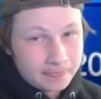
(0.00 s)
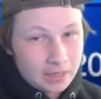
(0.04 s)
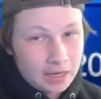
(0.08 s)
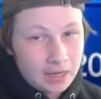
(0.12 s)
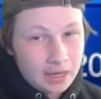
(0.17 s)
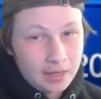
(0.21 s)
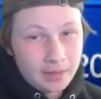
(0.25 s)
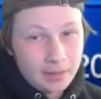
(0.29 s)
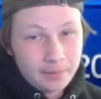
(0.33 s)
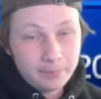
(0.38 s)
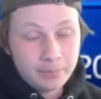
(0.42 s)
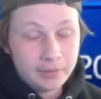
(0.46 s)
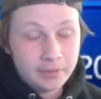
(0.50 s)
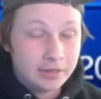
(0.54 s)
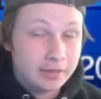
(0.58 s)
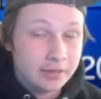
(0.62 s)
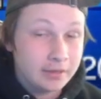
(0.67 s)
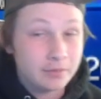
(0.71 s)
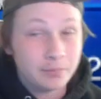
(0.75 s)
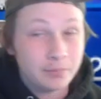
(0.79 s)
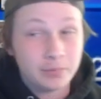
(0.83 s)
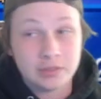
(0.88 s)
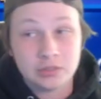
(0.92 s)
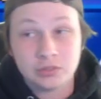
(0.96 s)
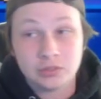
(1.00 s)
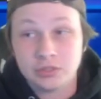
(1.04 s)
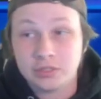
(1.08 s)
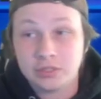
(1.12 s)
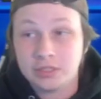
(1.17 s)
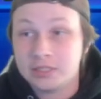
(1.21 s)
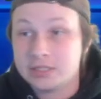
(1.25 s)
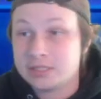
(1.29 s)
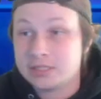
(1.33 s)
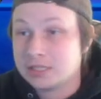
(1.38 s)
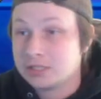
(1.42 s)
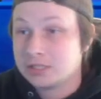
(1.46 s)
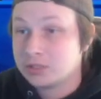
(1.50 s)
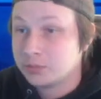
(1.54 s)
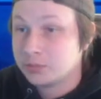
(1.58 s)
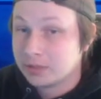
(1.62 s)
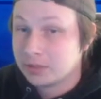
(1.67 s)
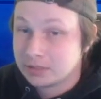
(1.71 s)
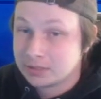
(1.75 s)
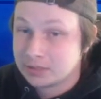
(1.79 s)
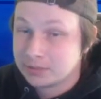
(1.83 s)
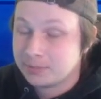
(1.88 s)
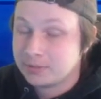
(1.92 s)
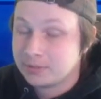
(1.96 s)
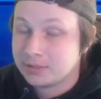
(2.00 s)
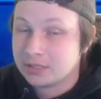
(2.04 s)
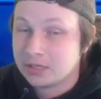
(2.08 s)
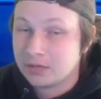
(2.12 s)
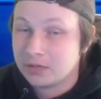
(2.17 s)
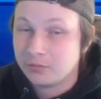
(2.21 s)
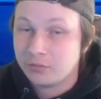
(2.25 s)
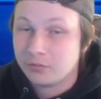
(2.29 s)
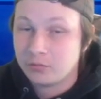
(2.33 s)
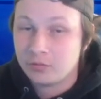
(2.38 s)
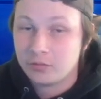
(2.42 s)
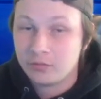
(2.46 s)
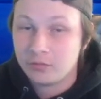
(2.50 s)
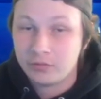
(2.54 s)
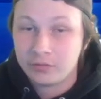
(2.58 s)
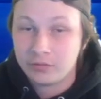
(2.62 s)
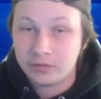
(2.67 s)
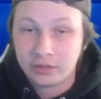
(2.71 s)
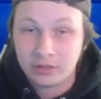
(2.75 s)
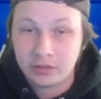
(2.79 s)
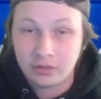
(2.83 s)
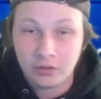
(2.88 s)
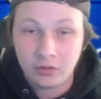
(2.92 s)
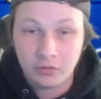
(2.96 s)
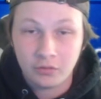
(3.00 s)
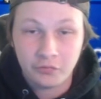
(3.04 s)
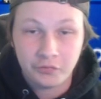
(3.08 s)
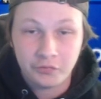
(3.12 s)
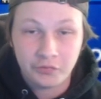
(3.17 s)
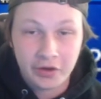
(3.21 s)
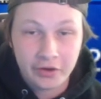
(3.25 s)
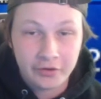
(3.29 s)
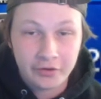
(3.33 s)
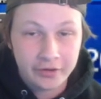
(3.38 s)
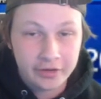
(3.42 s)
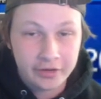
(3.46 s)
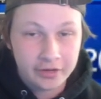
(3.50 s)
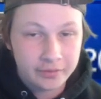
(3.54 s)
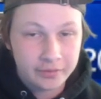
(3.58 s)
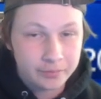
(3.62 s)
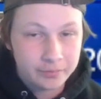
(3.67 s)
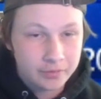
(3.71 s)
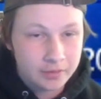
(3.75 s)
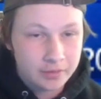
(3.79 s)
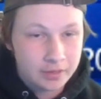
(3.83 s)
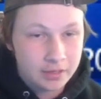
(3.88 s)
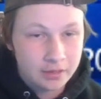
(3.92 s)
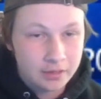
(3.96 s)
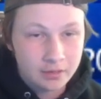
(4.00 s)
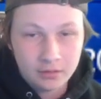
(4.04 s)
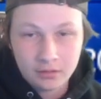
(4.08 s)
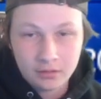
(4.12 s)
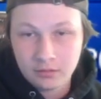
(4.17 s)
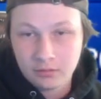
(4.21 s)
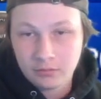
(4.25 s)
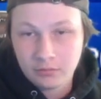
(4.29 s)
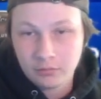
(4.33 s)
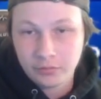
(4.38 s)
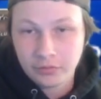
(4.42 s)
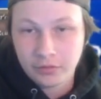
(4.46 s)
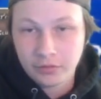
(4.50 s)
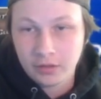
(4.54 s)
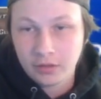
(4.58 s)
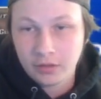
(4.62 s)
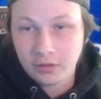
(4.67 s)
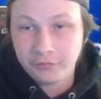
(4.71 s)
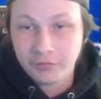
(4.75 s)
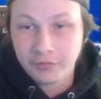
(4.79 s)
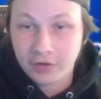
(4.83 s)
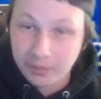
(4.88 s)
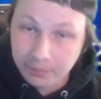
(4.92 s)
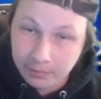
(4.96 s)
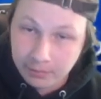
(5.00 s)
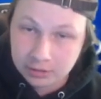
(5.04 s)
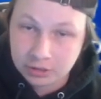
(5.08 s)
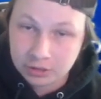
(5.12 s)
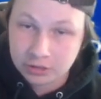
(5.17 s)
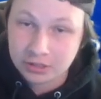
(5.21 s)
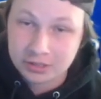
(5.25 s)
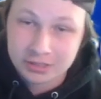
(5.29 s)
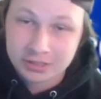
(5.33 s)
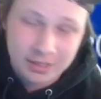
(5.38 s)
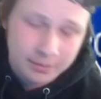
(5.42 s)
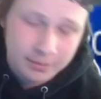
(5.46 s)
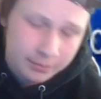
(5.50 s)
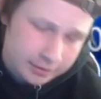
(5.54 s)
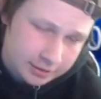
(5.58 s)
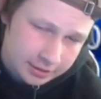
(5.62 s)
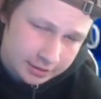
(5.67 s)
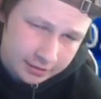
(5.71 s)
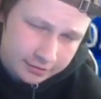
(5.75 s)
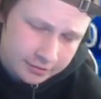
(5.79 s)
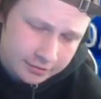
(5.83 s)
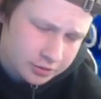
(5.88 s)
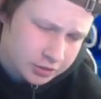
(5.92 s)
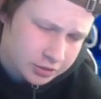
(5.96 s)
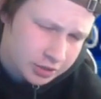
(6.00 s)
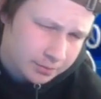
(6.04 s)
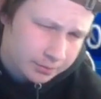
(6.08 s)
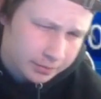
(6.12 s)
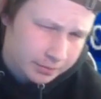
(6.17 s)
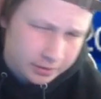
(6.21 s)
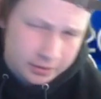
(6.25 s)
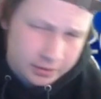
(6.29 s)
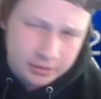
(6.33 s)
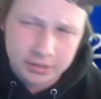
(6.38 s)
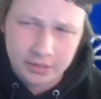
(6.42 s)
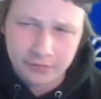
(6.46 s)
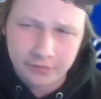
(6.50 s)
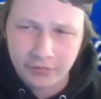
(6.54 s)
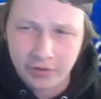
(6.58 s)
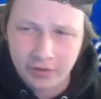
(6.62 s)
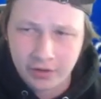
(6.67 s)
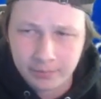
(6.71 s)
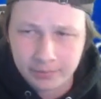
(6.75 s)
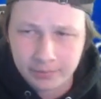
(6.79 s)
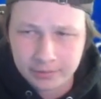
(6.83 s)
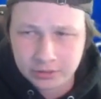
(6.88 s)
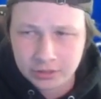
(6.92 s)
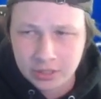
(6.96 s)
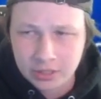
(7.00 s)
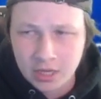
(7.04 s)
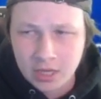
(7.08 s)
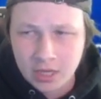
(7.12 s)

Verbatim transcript: Uh, but it is a potential Z set, so we gotta be careful of like, you know, firing EMZ with a uh, Fire Punch. Doesn't get Blaze Cleave this Gen, but it does get Fire Punch.